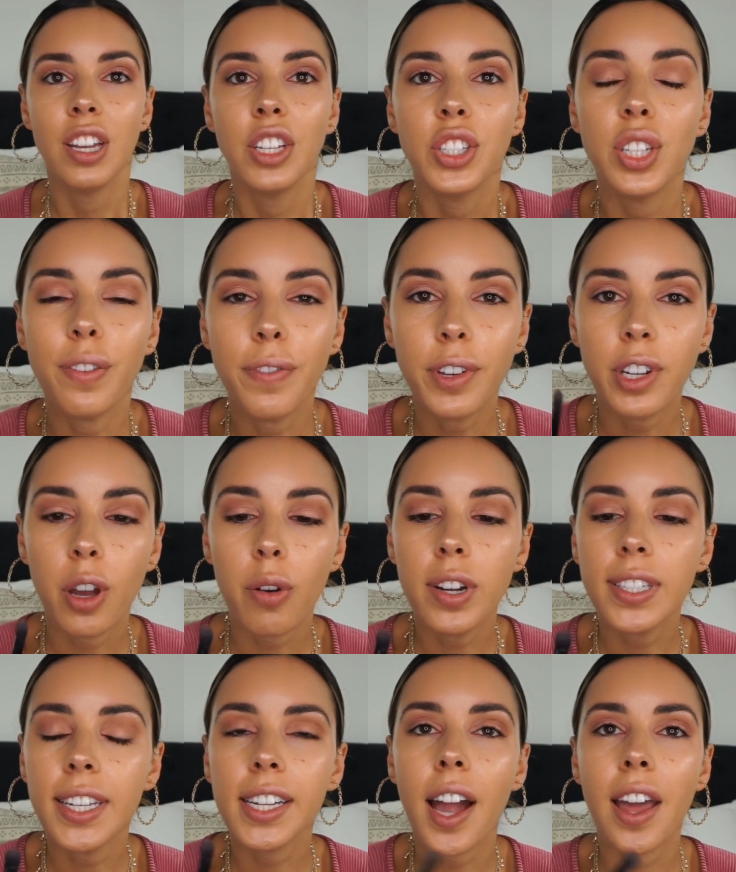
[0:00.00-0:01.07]
So if you
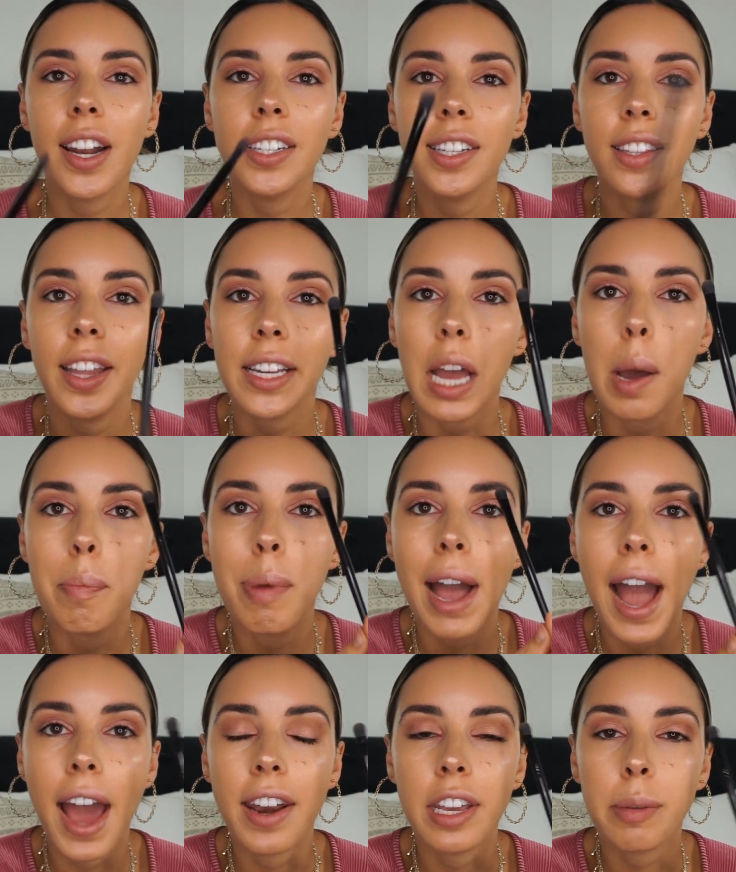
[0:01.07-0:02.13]
notice, I kind of did like a
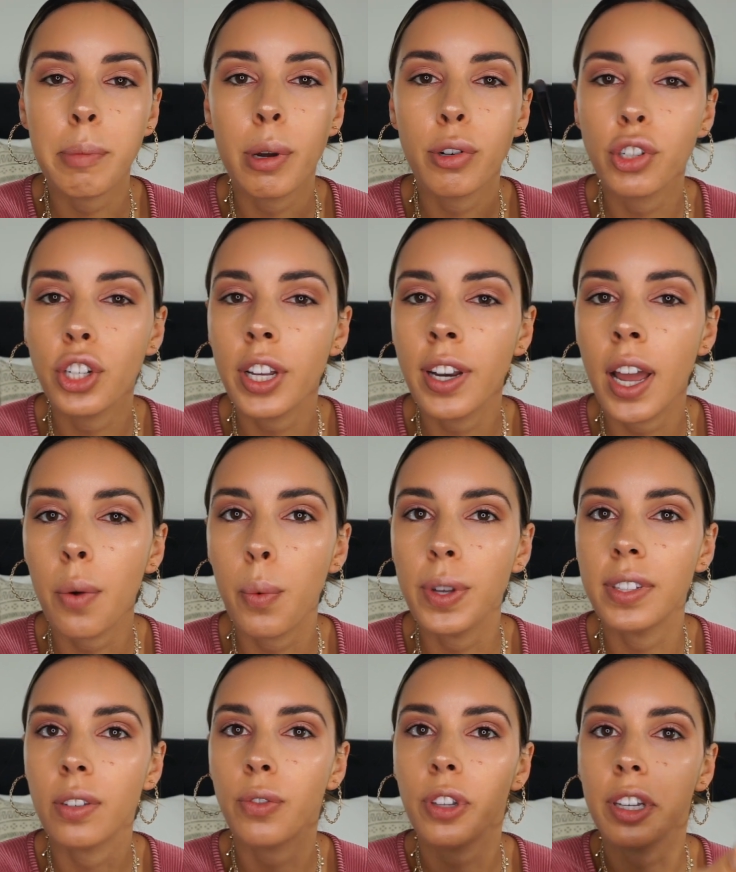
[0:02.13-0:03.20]
patting motion. I
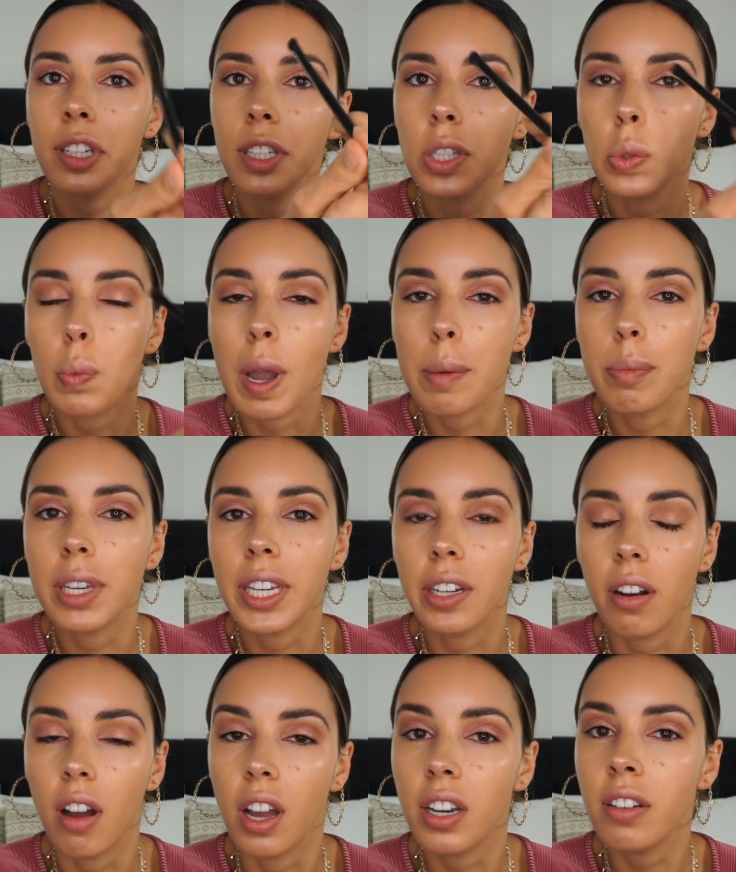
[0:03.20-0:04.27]
wasn't really swiping it
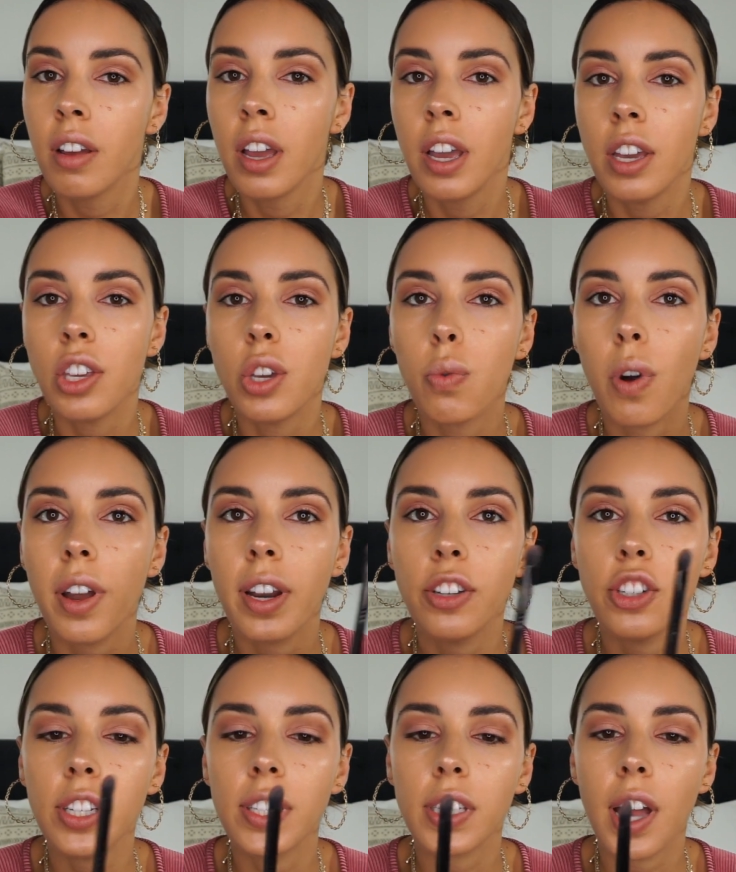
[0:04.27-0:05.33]
on. You want to
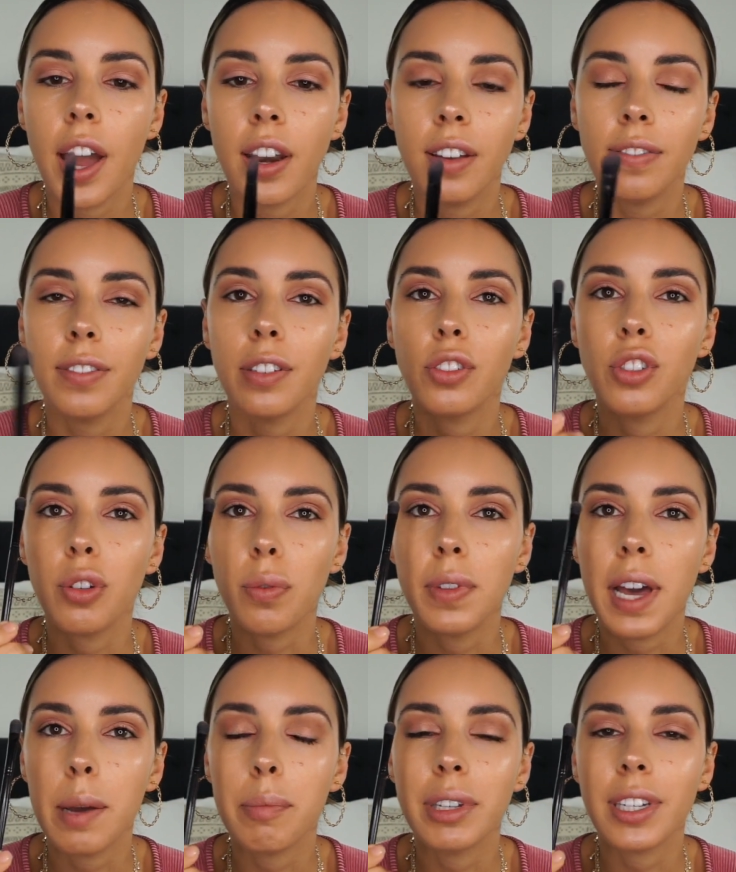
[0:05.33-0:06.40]
just kind of do
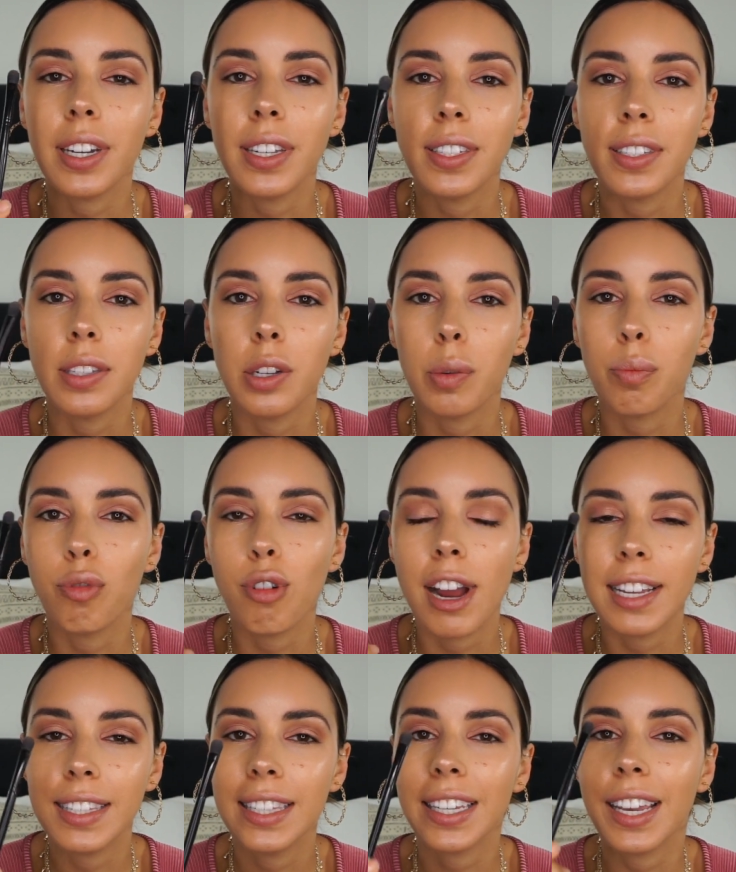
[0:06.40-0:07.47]
that because you're
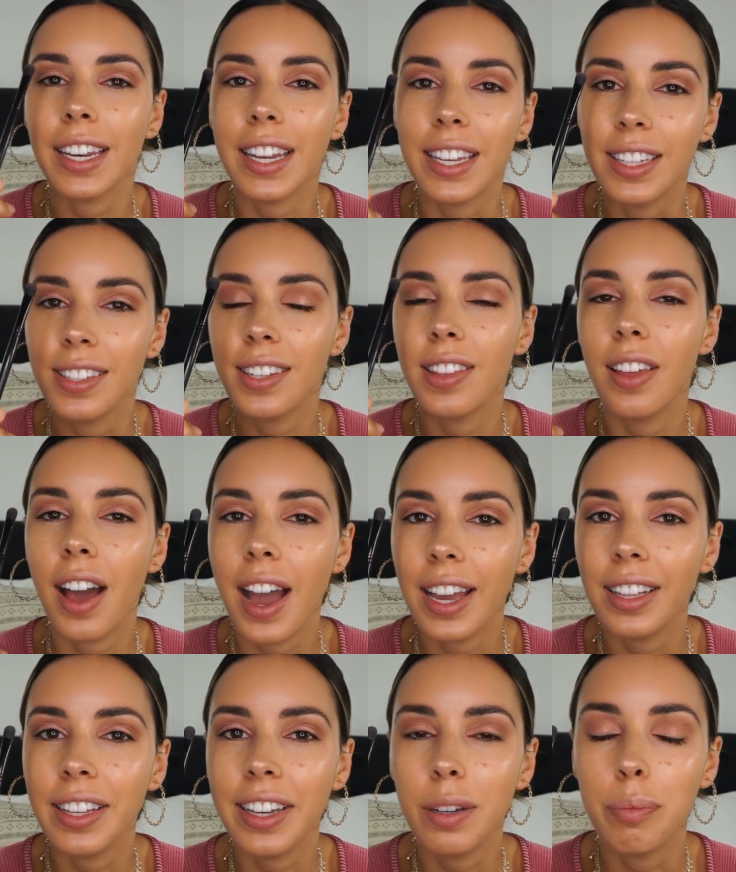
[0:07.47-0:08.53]
pressing it into the
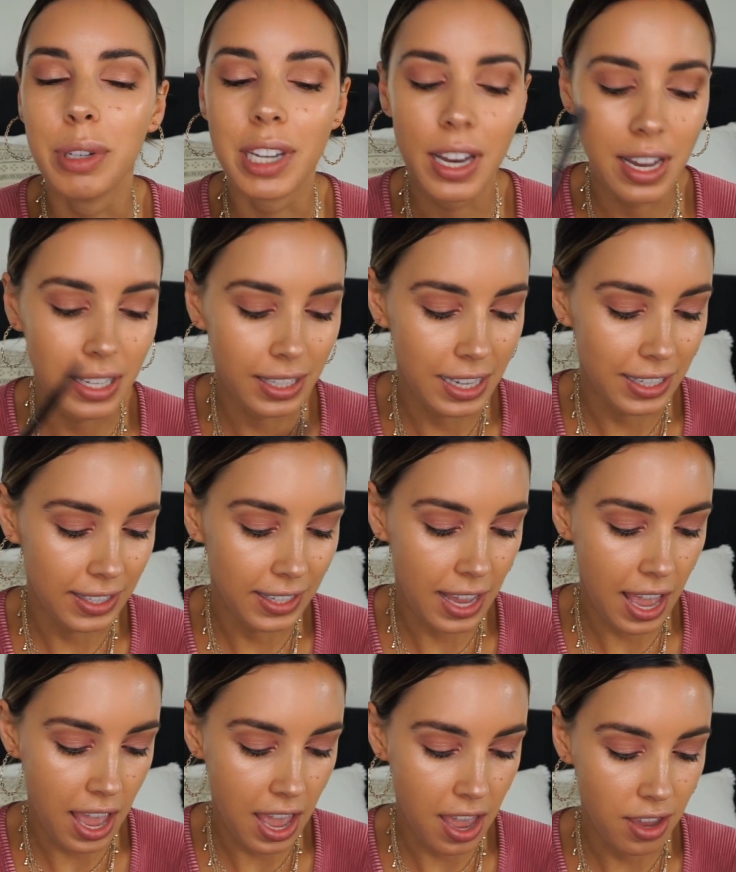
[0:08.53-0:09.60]
eyelid because it's
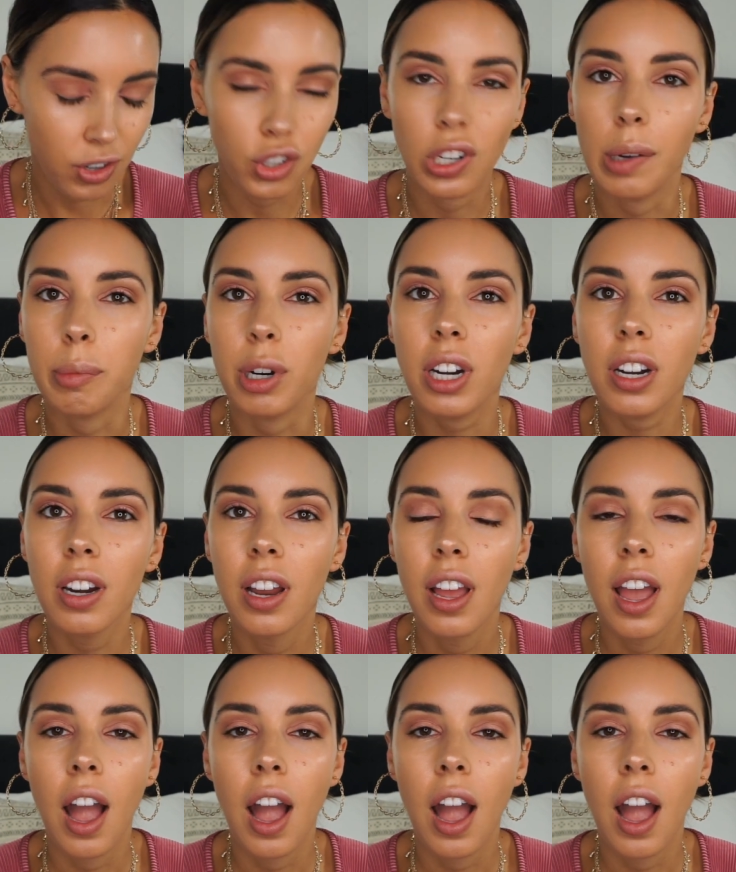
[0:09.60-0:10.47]
a shimmer.